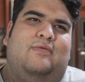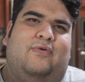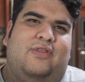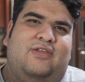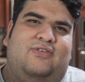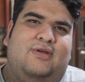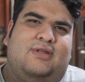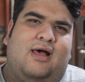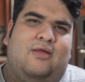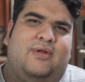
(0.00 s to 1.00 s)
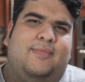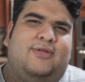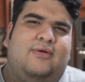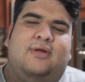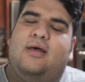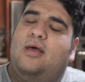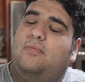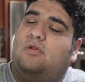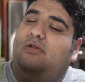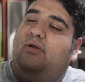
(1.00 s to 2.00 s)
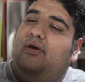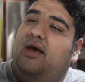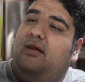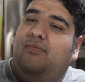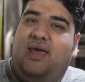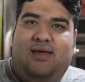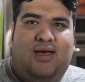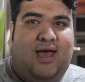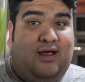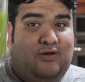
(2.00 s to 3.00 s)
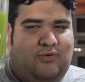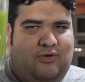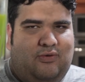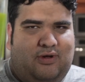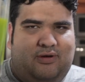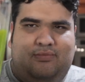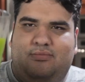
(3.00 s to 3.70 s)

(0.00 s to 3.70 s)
For this year's Halloween episode, I'm going to show you how to make Ecto Cooler.